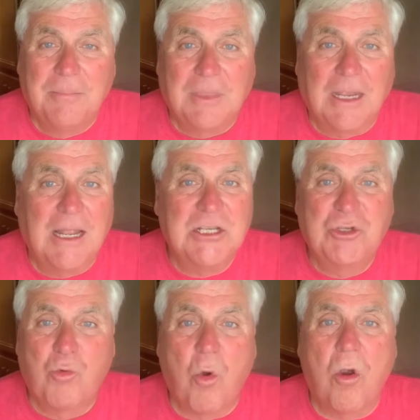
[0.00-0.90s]
And I
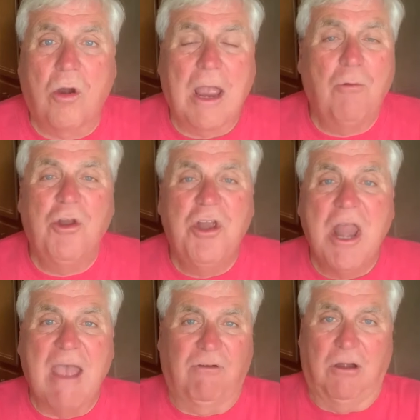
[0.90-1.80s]
swore I would
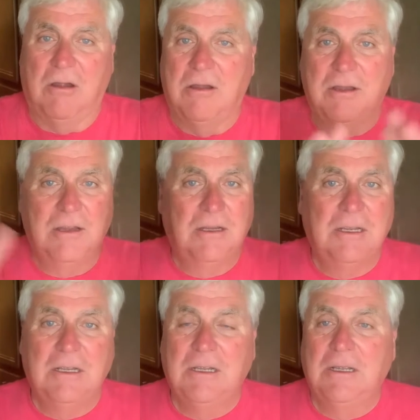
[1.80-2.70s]
never
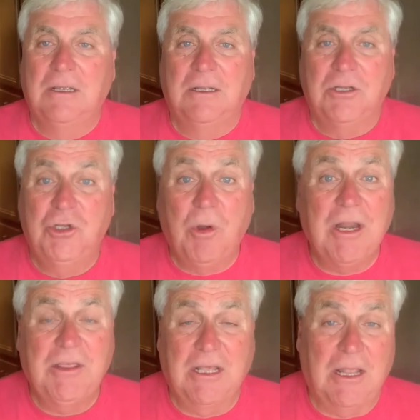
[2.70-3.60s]
do
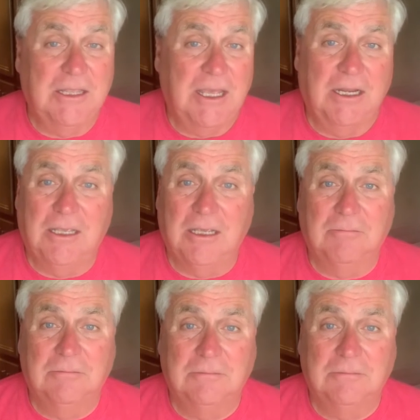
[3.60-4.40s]
anything like that again.